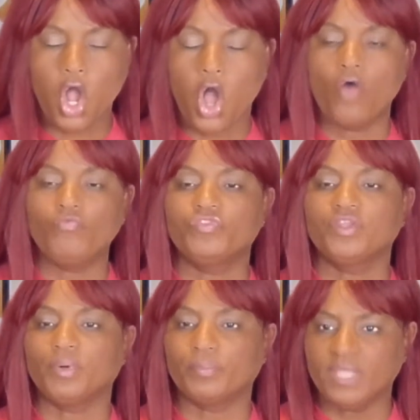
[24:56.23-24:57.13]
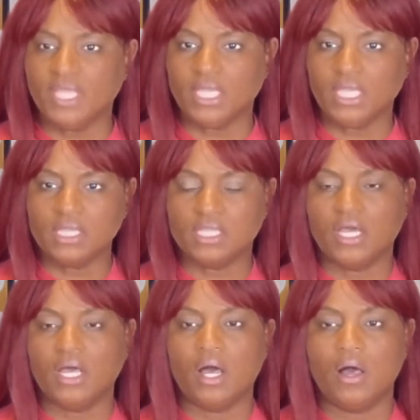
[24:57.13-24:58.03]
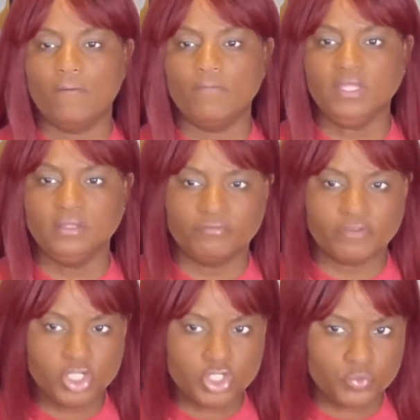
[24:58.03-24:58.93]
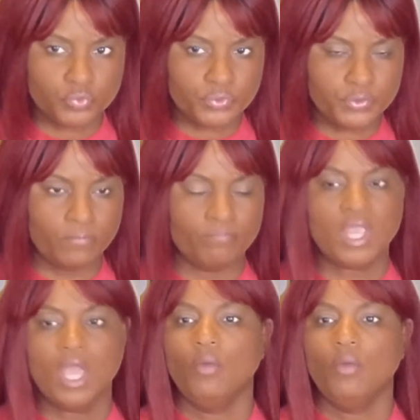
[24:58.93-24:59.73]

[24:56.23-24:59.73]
comfortable being in the virtual room.